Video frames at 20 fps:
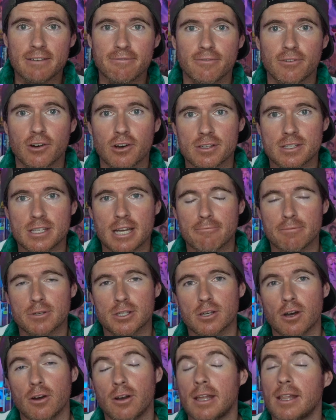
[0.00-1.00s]
first
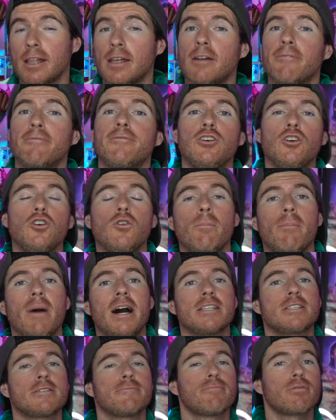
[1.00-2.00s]
episode, and then a few
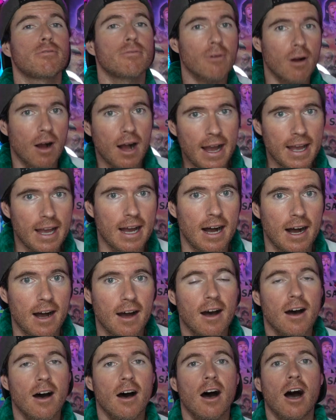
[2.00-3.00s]
months prior,
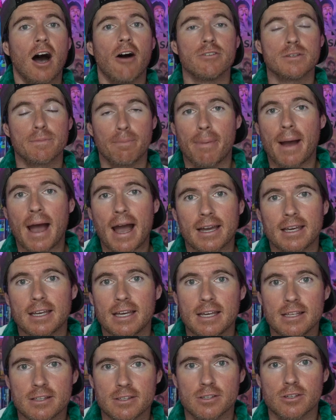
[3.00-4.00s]
I was back
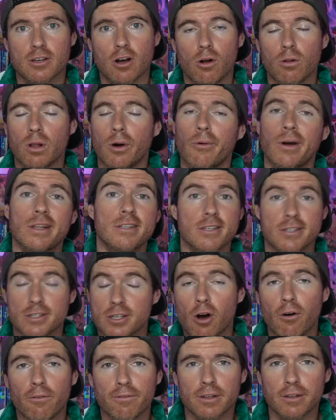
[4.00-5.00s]
in Seoul. I went to
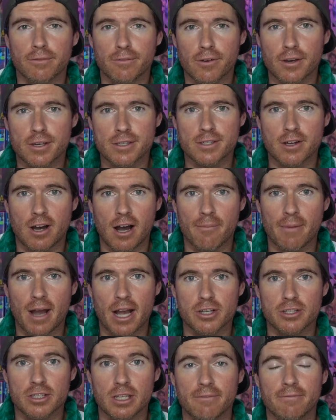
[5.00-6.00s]
Seoul for the first time,
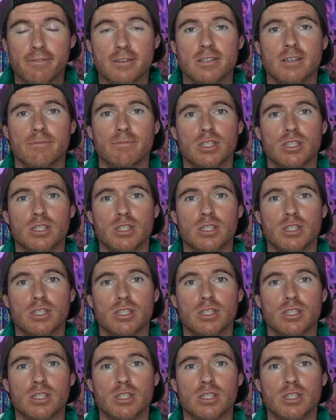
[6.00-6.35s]
actually, for some